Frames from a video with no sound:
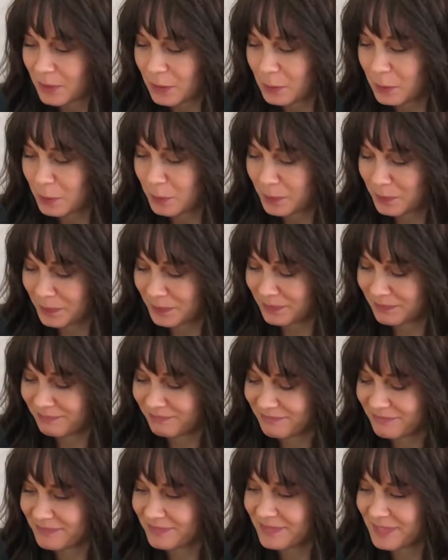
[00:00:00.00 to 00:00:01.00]
There's
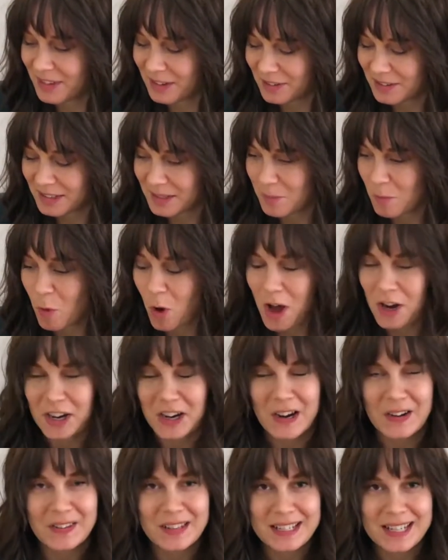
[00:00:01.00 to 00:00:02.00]
some water on the